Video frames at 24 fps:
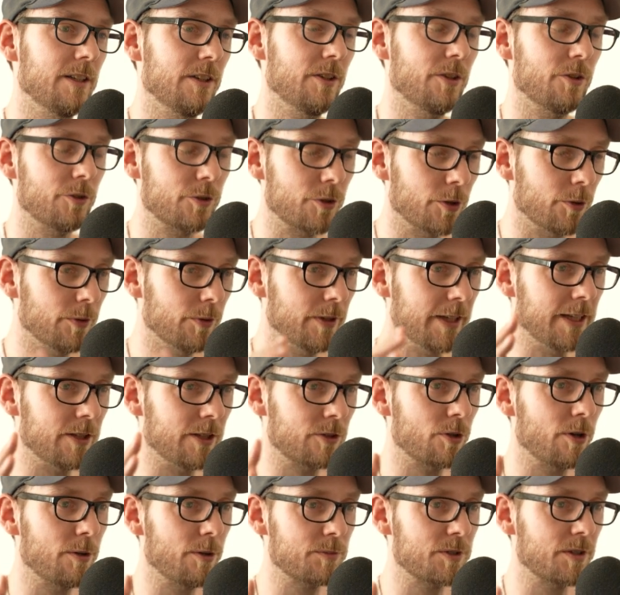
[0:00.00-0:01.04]
So in
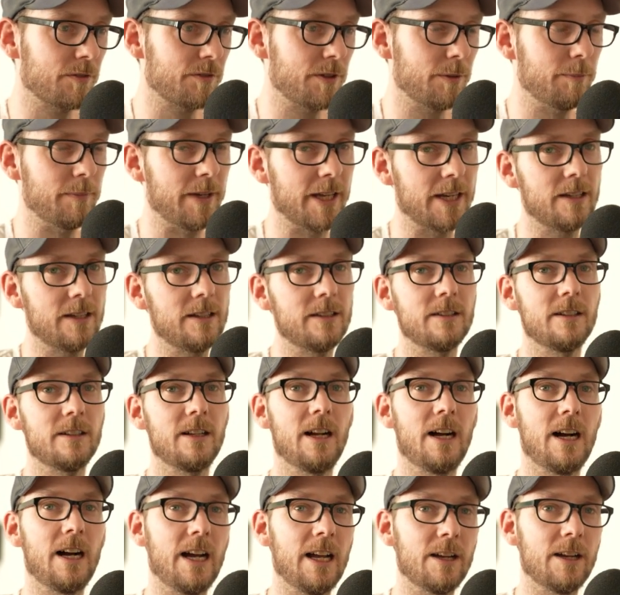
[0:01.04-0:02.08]
terms of the meta,
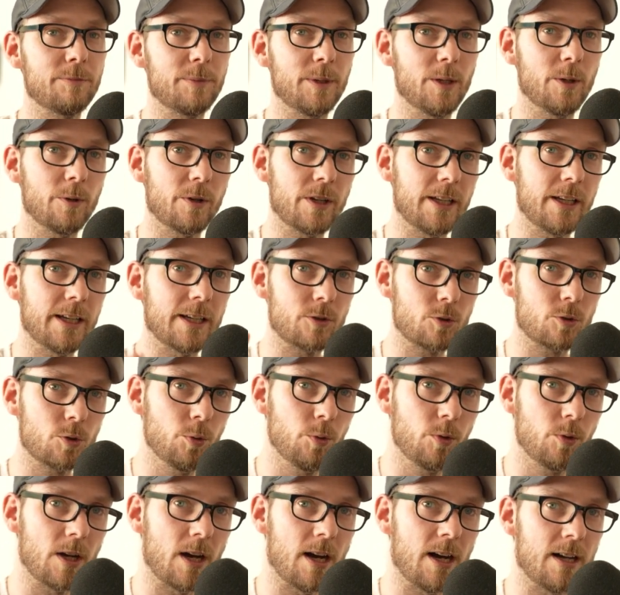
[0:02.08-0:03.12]
I have been looking at 2
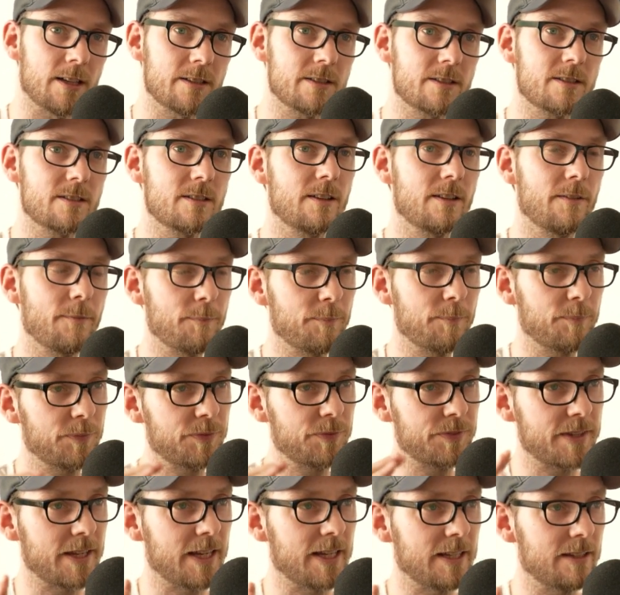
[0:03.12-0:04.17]
cards
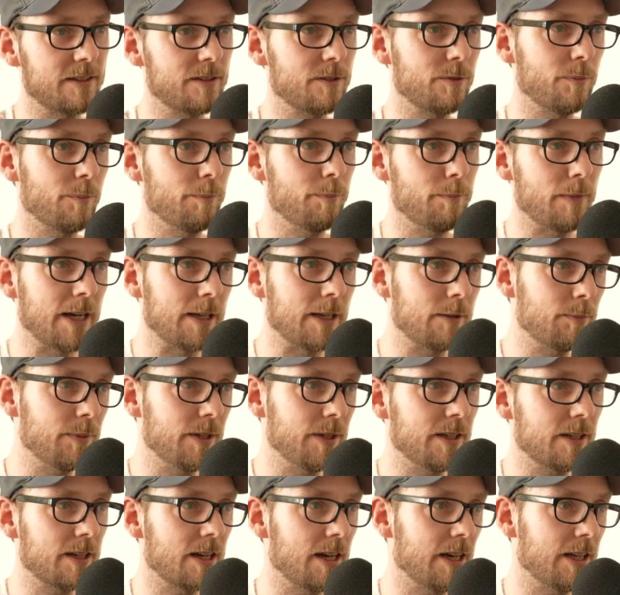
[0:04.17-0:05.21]
that might
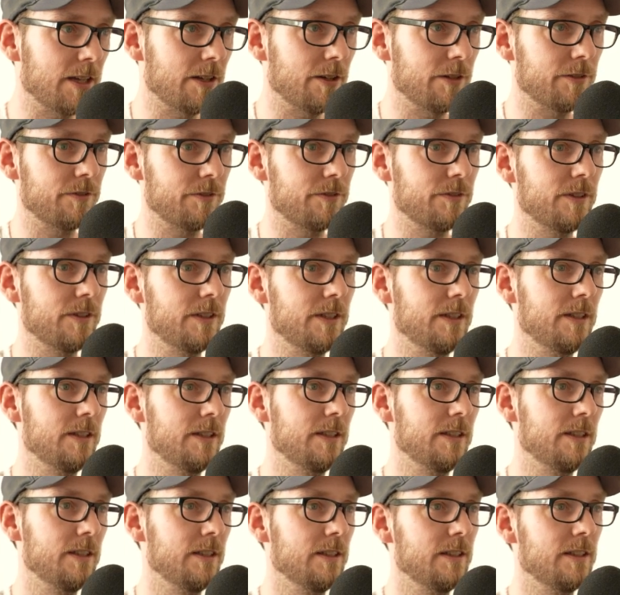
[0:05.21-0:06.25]
be kind of
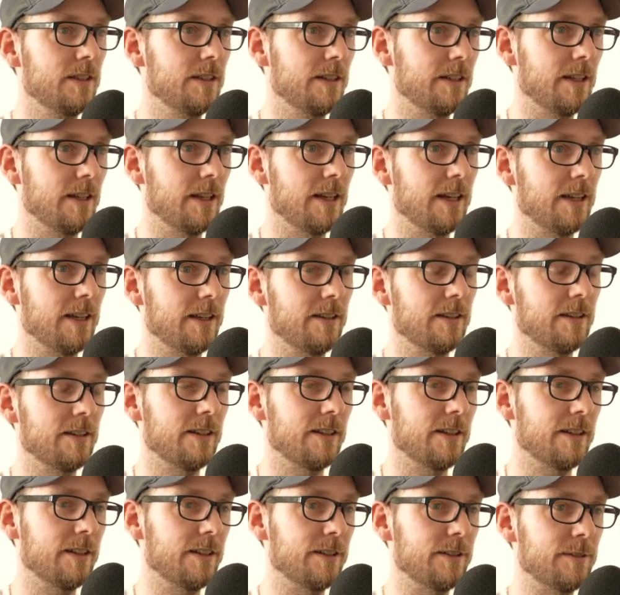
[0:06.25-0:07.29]
like
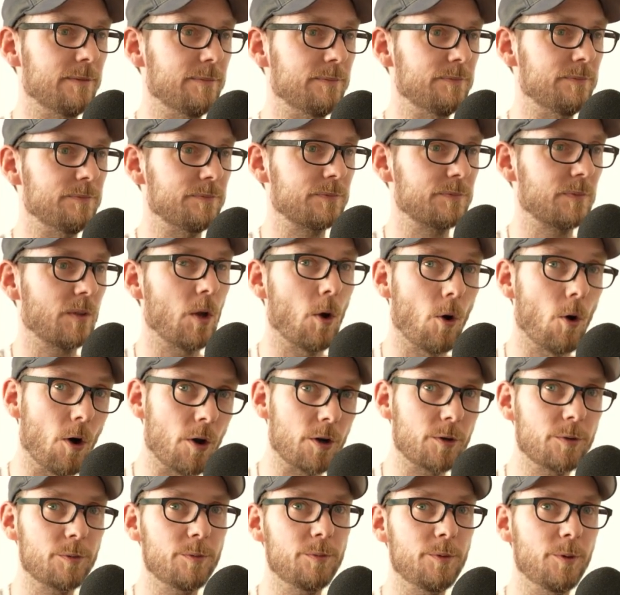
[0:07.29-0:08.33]

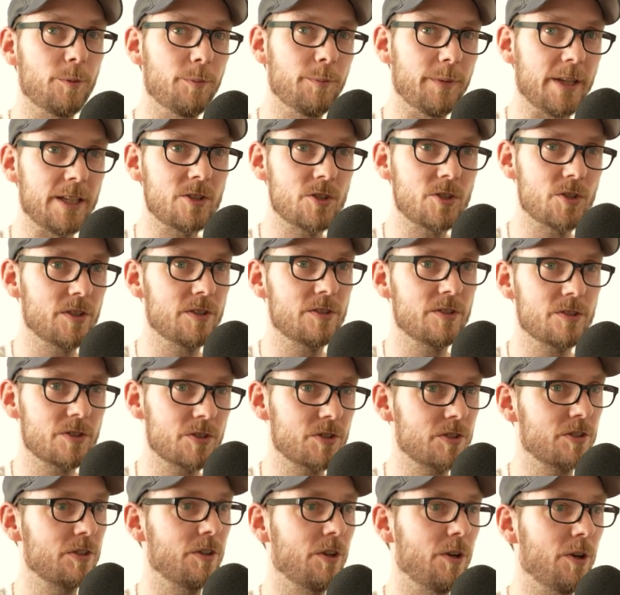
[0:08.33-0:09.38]
honorable
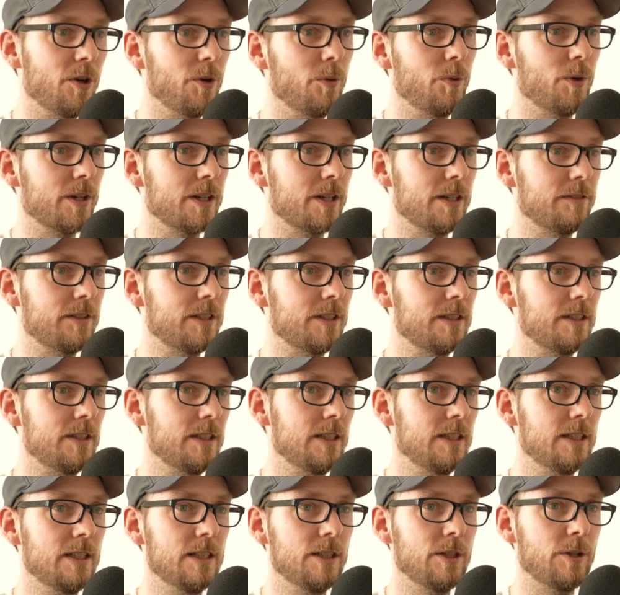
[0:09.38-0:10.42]
mentions or whatever.
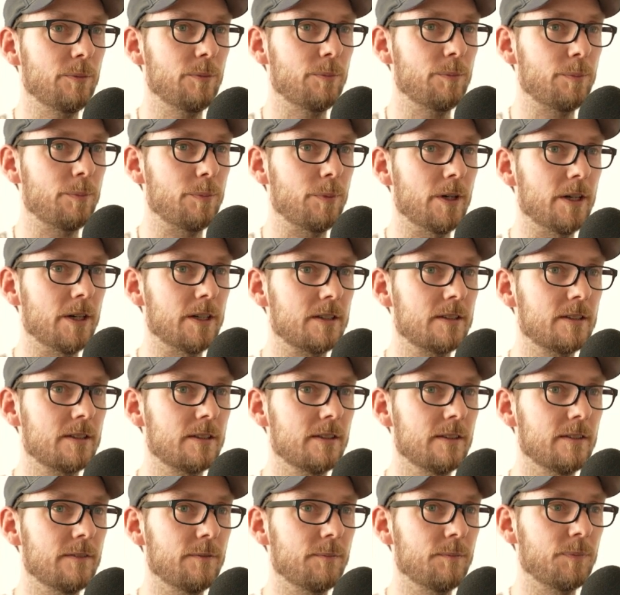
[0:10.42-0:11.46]
But
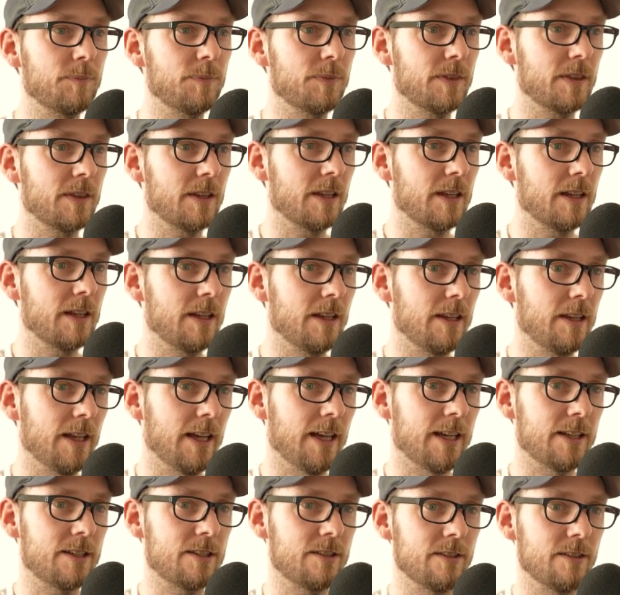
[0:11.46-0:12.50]

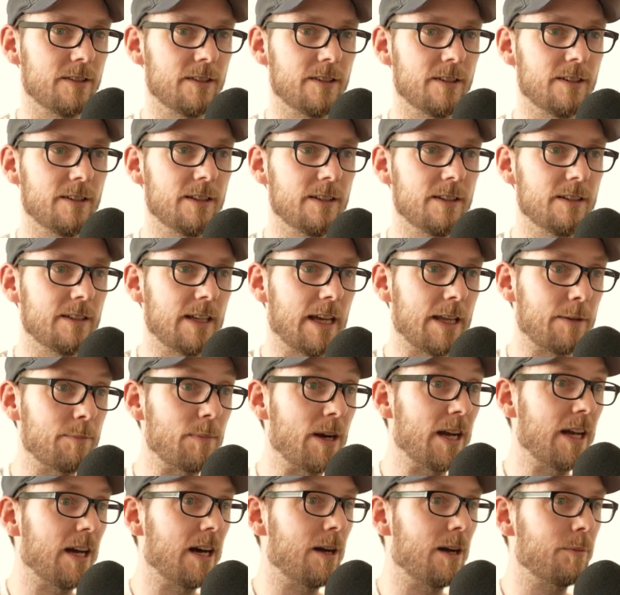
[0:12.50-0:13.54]
at
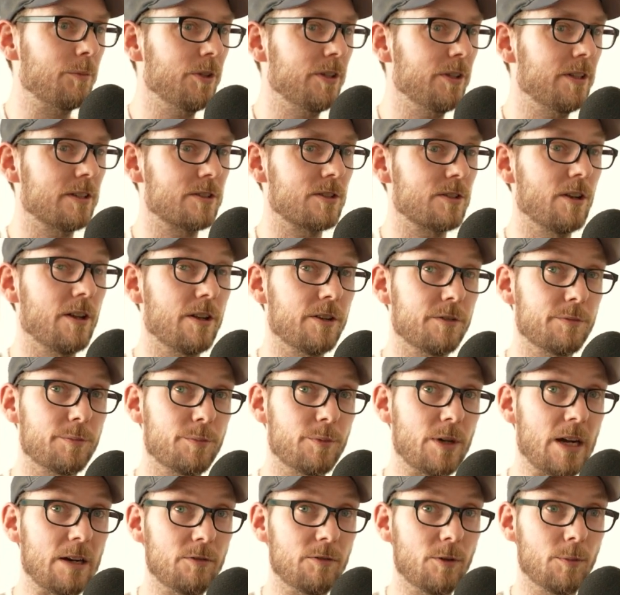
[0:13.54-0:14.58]
my armory, there's a lot of
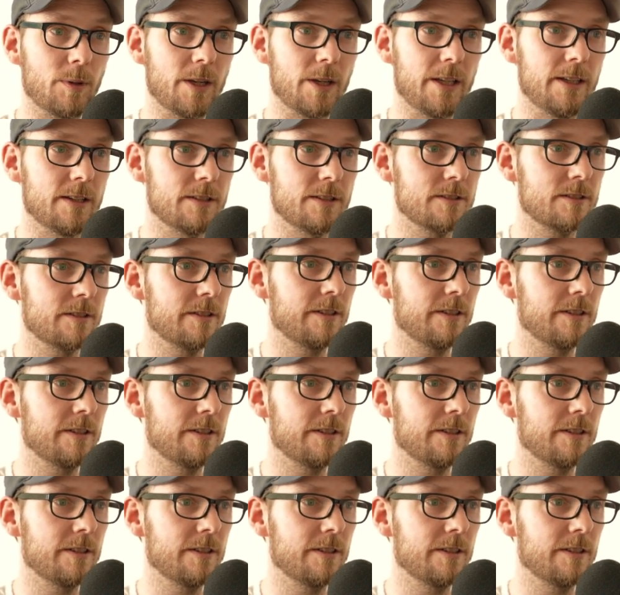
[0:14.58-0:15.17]
Bravo players,